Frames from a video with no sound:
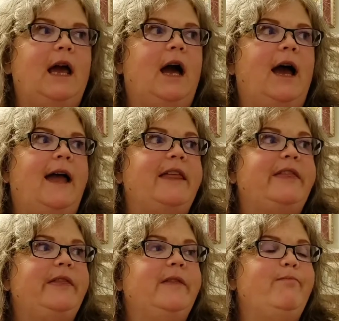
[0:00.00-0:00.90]

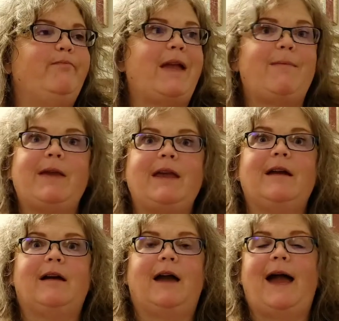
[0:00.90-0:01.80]
I've
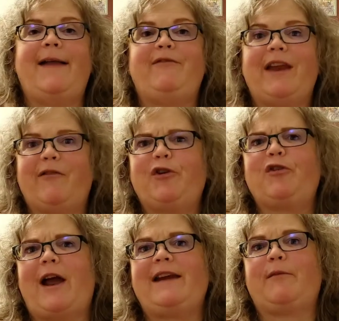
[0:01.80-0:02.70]
never
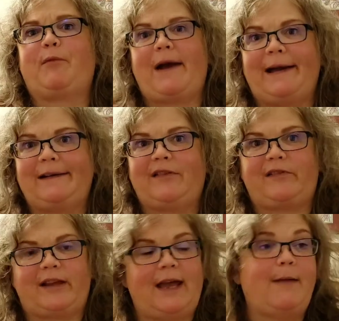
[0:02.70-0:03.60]
tried to
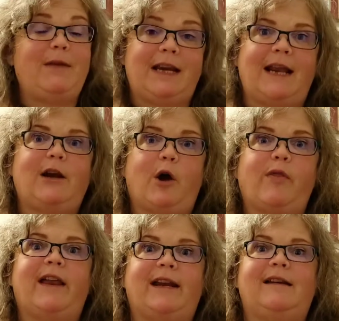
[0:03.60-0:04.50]
practice it. I mean, I
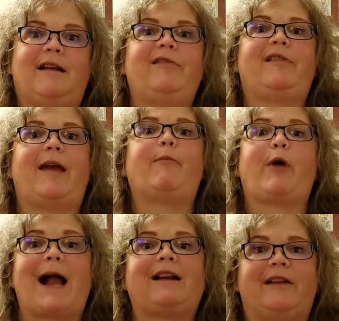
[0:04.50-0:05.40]
know that it does take
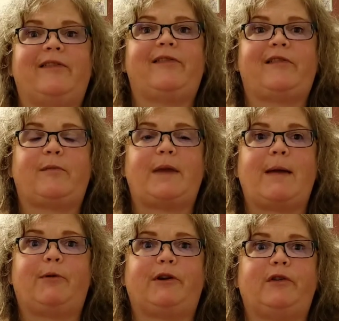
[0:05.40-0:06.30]
practice to be
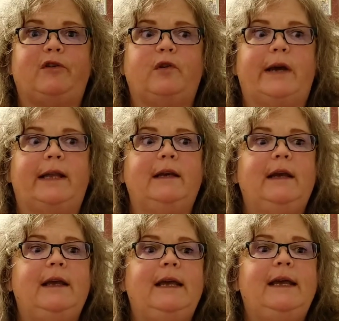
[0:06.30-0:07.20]
able to do it,
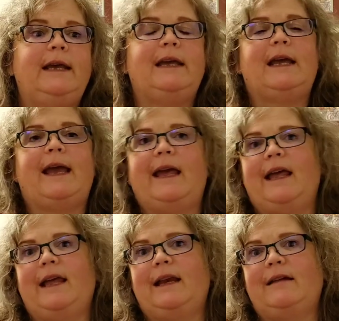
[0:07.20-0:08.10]

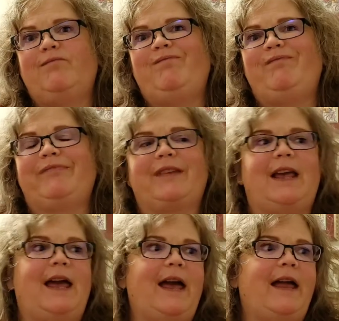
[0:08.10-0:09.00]
and
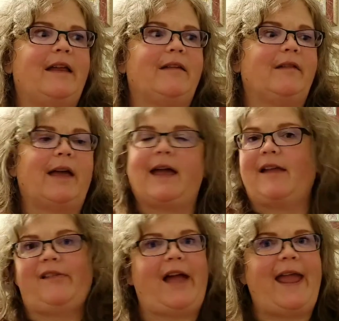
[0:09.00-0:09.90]

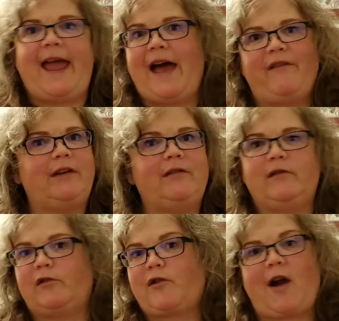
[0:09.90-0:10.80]
I haven't
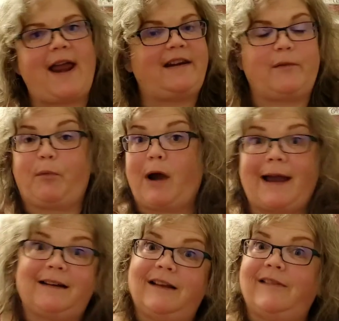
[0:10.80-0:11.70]
tried to
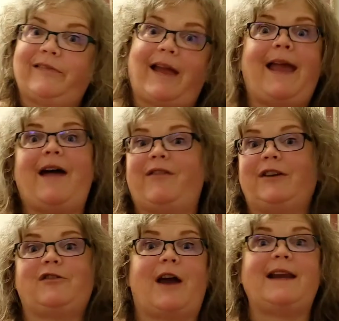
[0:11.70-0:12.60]
practice. I
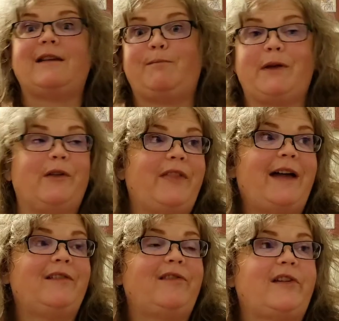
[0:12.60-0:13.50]
haven't tried to build
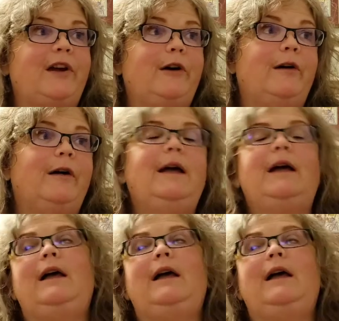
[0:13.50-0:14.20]
that skill.